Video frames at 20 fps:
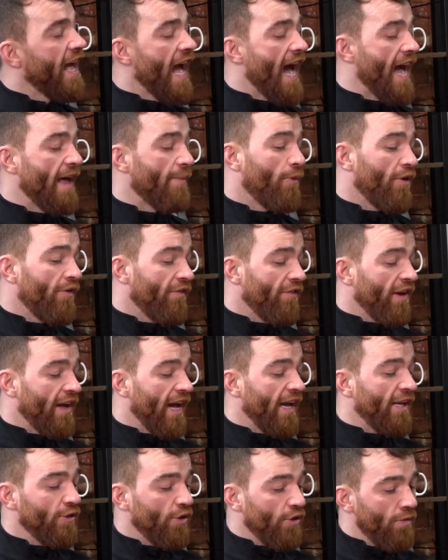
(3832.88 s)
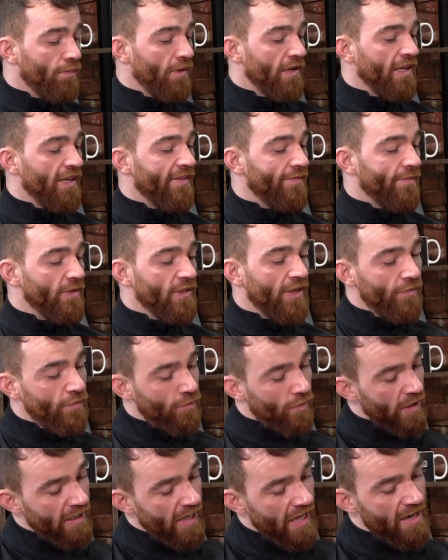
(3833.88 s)
Yeah. And one thing I do believe in myself is
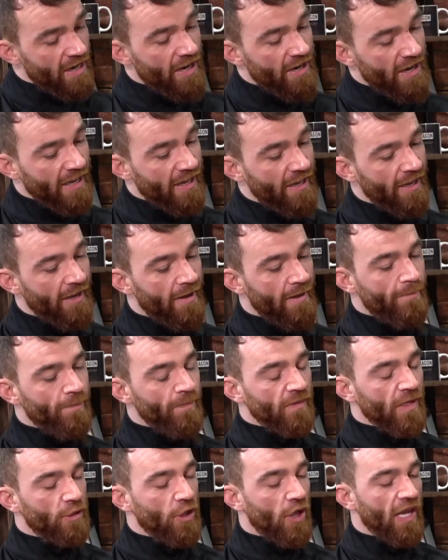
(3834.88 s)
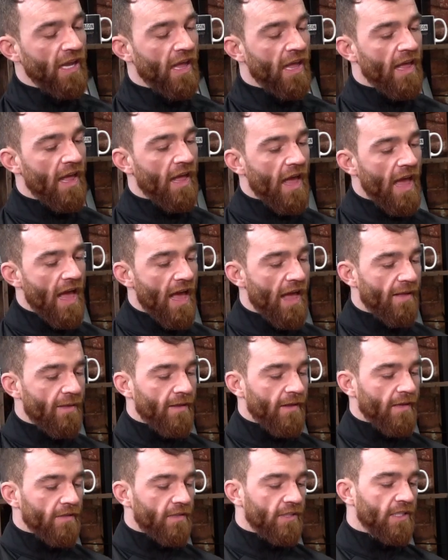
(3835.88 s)
when I get in the ring, it's not like,
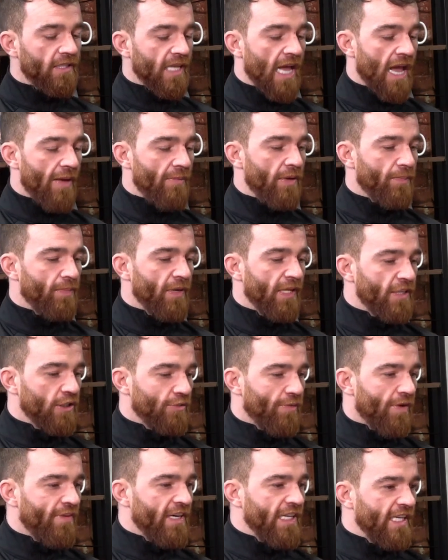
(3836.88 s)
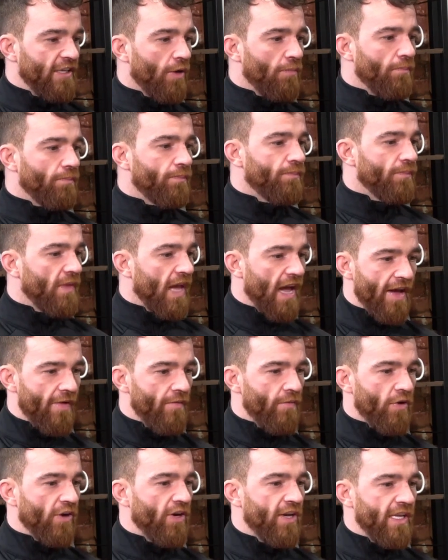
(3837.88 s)
there's a time and a place to have an ego. I
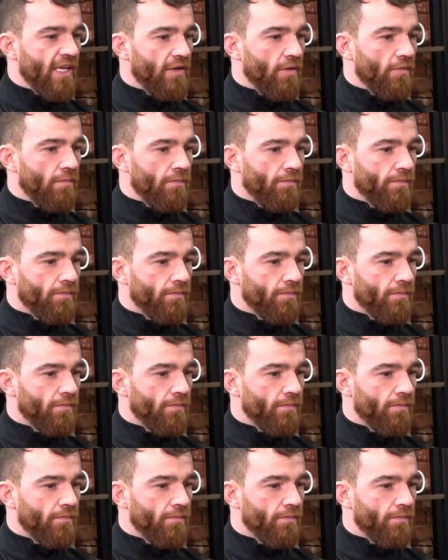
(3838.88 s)
haven't got an ego.